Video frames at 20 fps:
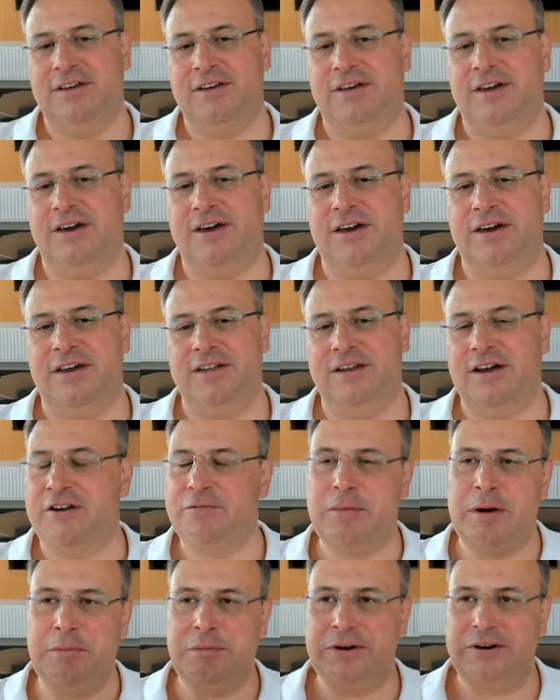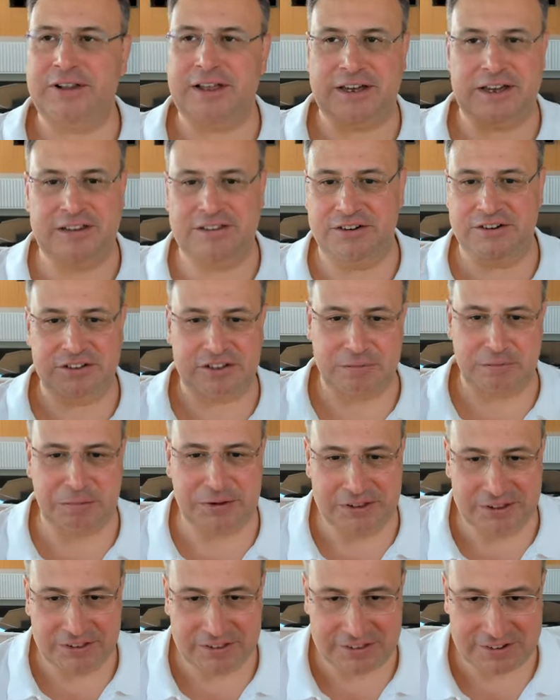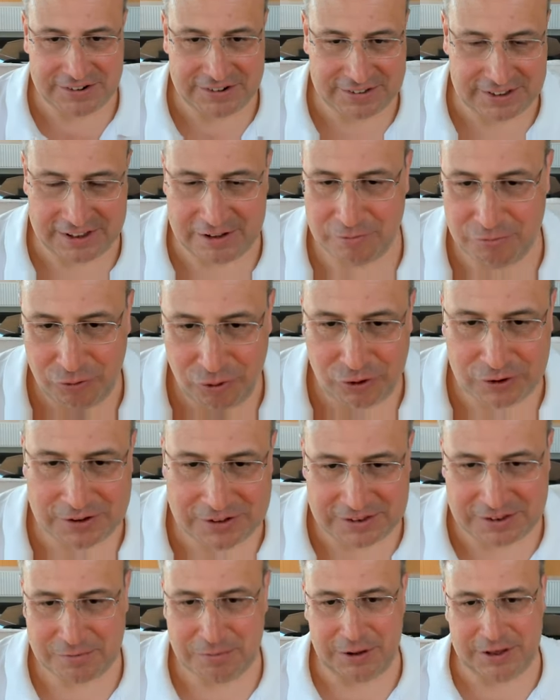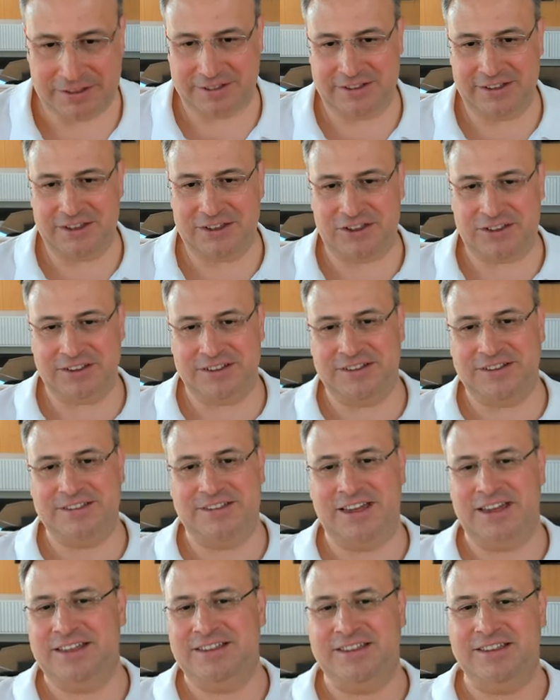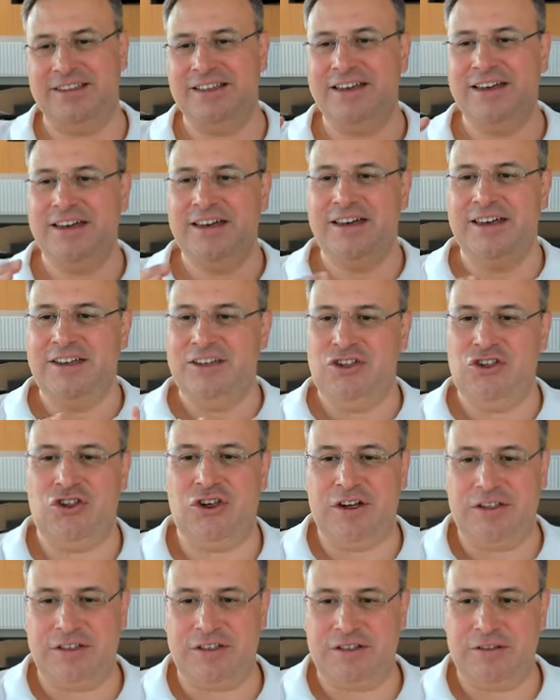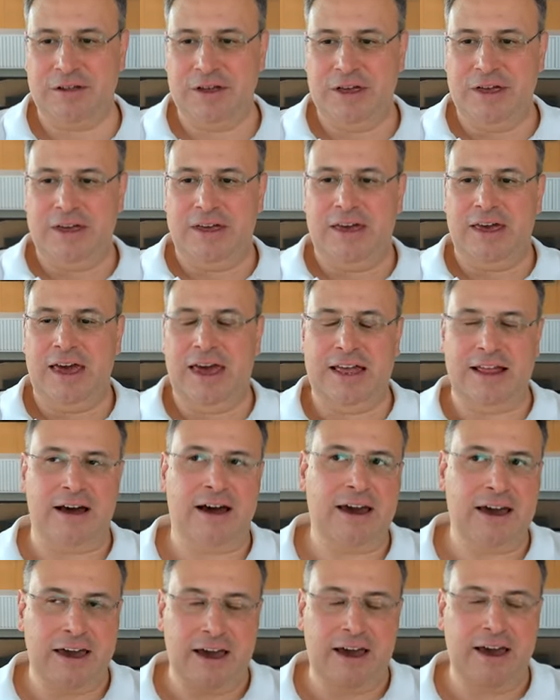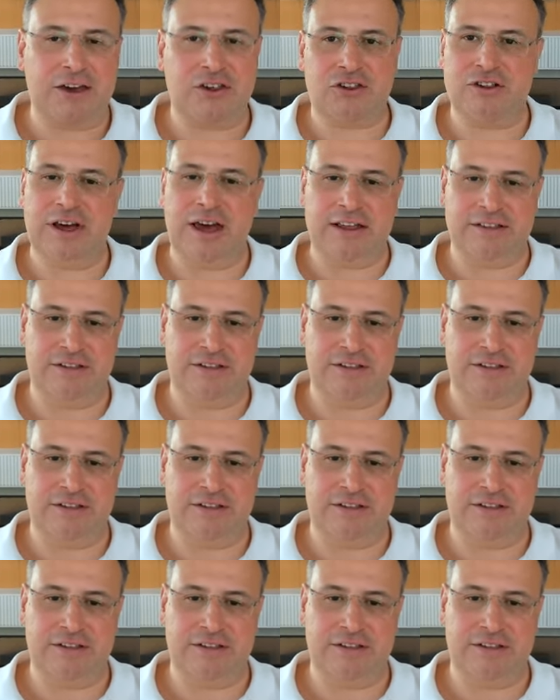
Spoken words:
And I remember like there is a blizzard, and I'm walking to the bus station, and just and I actually had